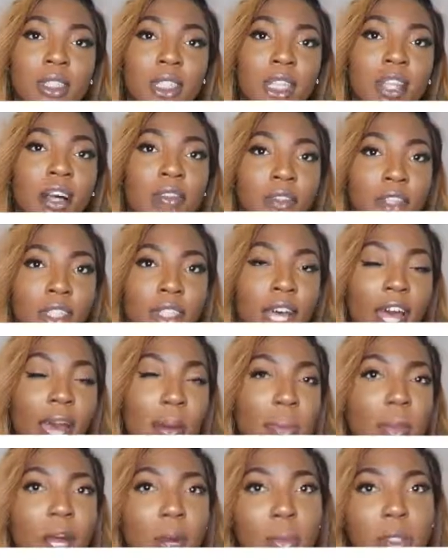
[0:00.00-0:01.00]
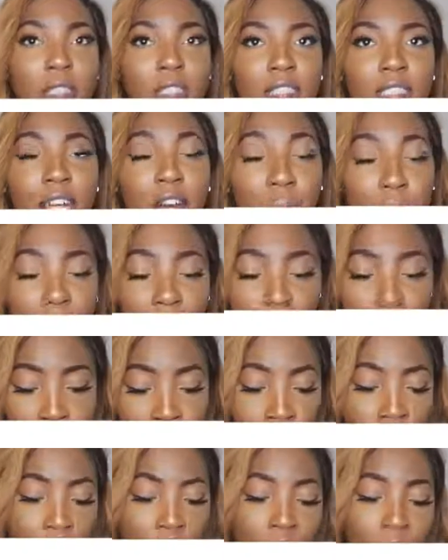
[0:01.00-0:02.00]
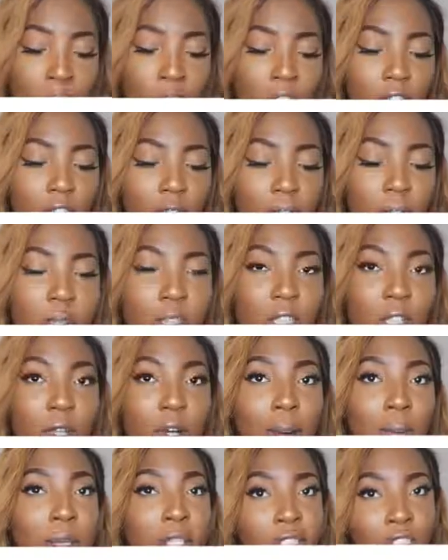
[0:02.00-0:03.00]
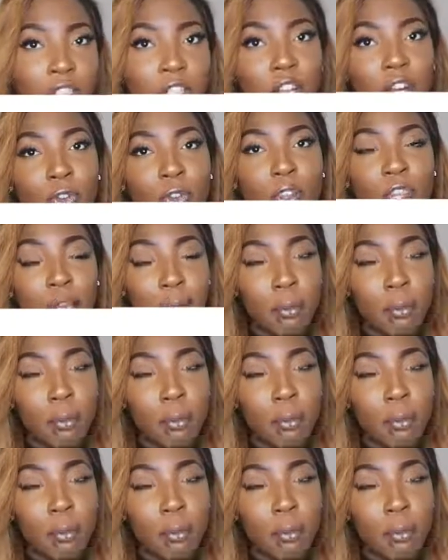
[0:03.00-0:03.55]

much they love this app and how much it's helped them. So I'm going to start it off with